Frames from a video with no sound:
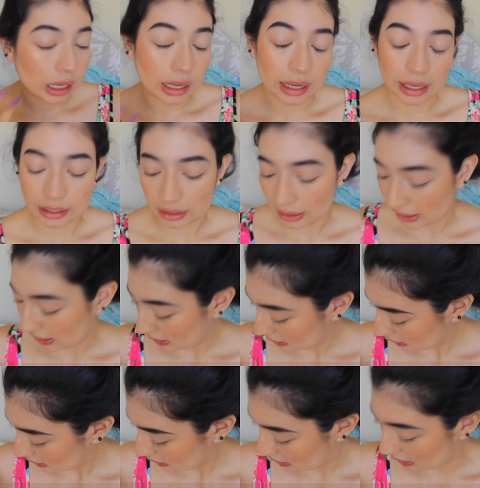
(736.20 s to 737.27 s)
I like
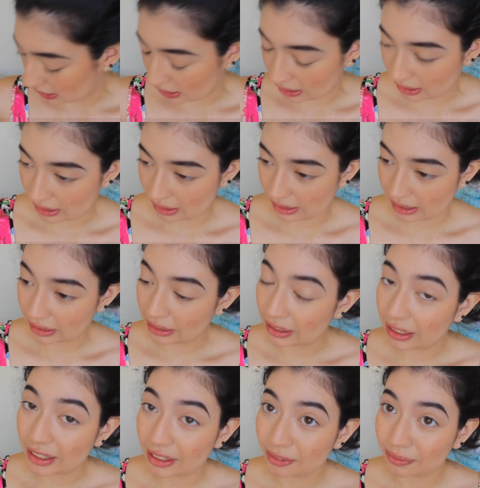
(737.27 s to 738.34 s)
the
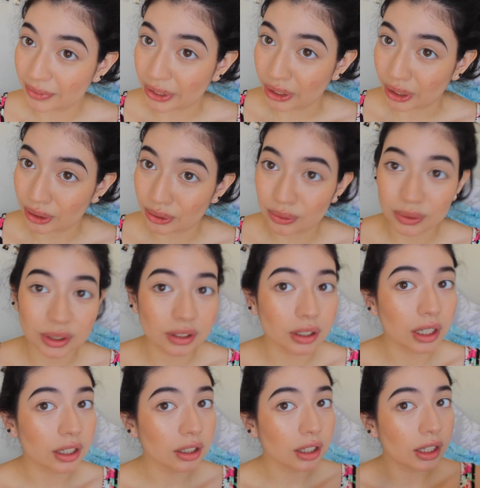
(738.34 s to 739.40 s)
highlight. I like doing it.
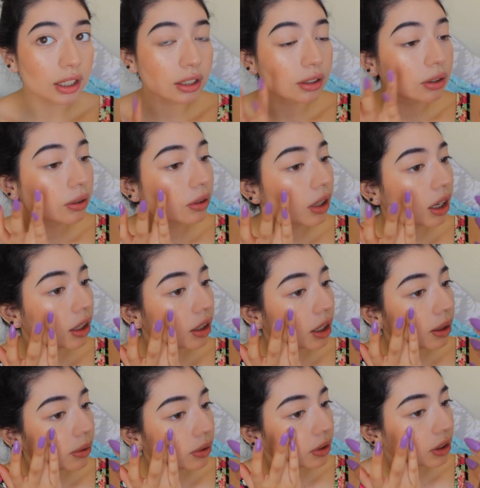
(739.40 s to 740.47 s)
I like. I
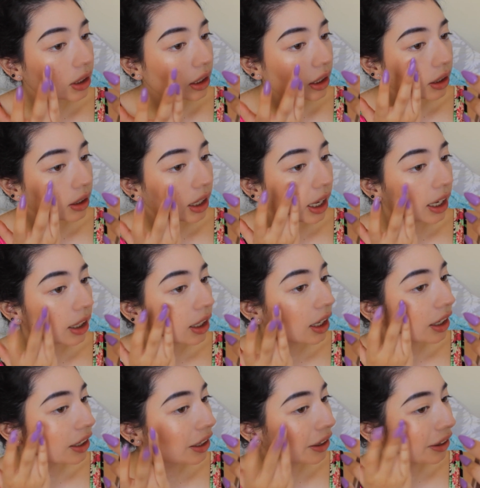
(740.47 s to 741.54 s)
love looking
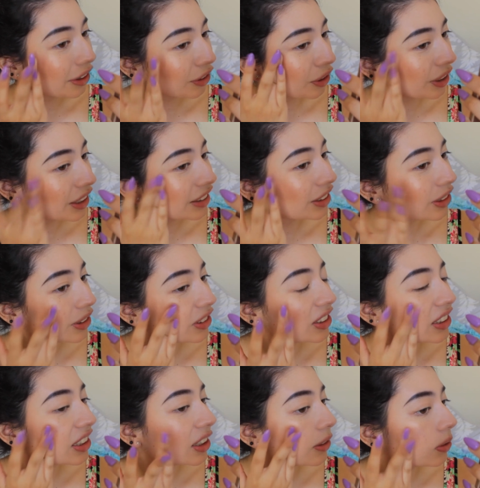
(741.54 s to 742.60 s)
highlighted and all that good
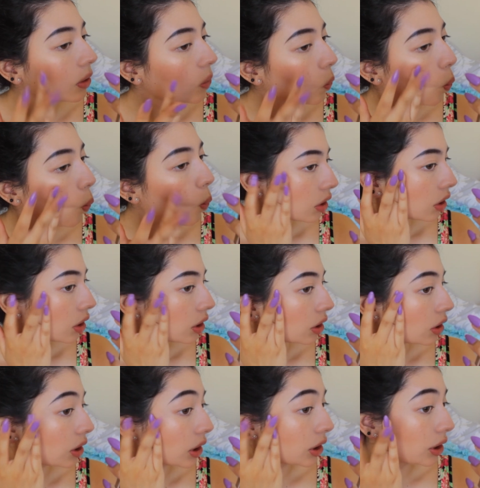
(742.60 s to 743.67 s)
stuff.
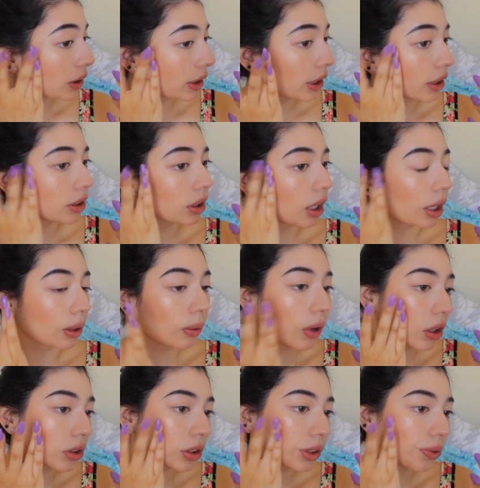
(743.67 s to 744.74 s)
And these things are
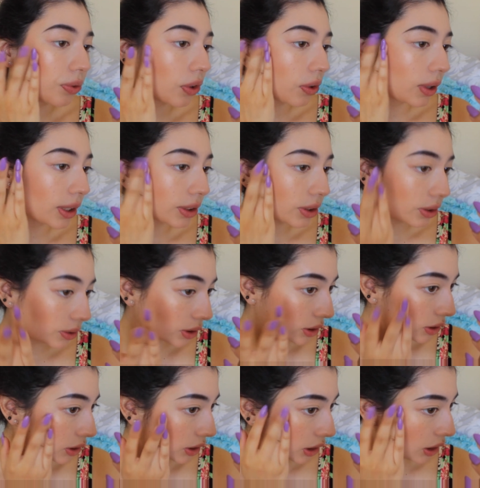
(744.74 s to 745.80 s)
wonderful, as you
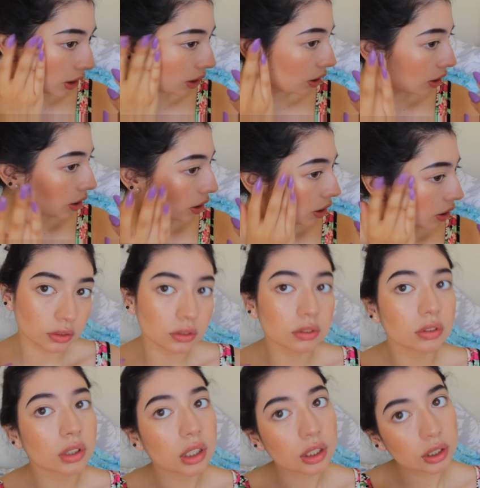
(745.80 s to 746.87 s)
can see.
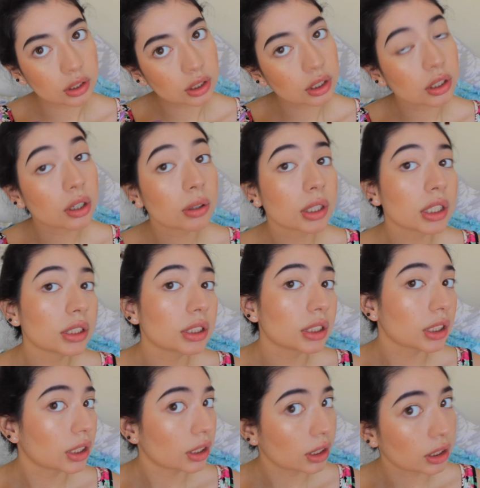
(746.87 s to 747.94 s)
Well, you can already
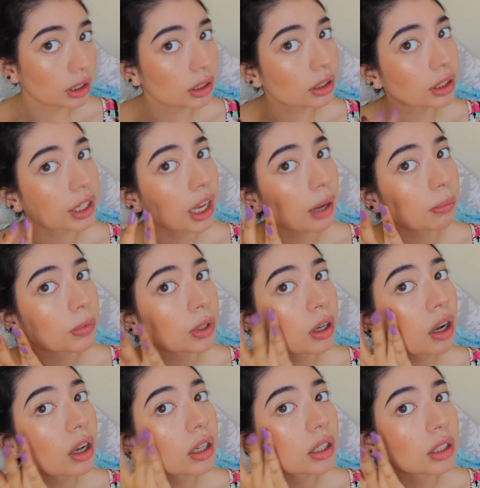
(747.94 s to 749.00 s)
see it in the
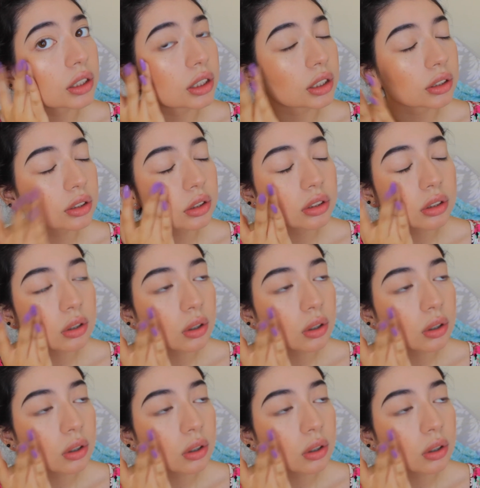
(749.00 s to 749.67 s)
camera, and it's